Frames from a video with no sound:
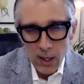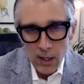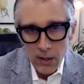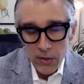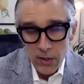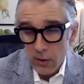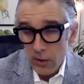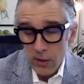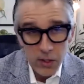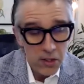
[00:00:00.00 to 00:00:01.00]
so
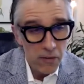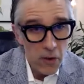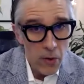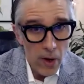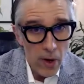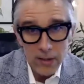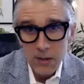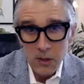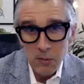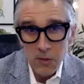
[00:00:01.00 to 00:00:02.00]
just a few thoughts in
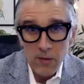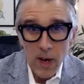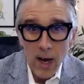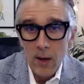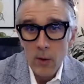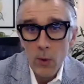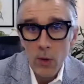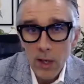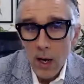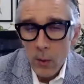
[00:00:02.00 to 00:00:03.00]
terms of how
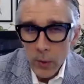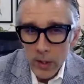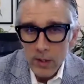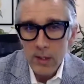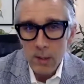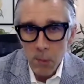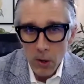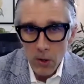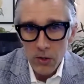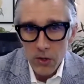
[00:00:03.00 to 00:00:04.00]
we see
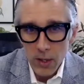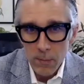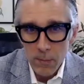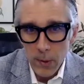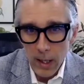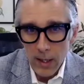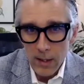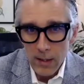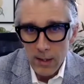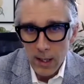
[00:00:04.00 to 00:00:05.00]
partnership
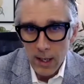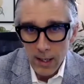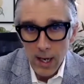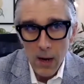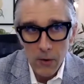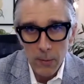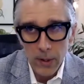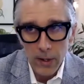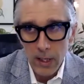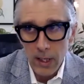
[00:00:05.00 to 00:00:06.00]
and
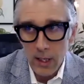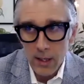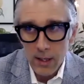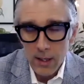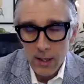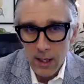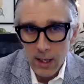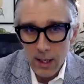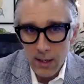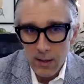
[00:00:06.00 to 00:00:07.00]
accountability
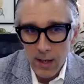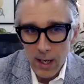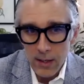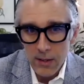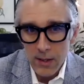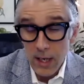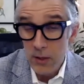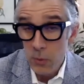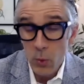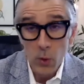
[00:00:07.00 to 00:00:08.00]
as
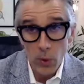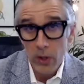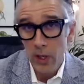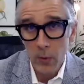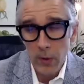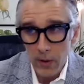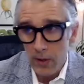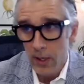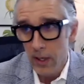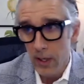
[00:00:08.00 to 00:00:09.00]
we're working with our
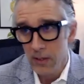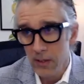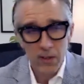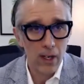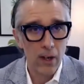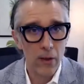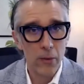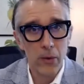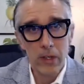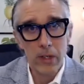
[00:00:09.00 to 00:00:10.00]
clients
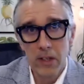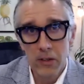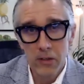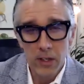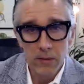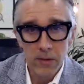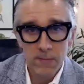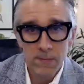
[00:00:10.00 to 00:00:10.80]
through these initiatives.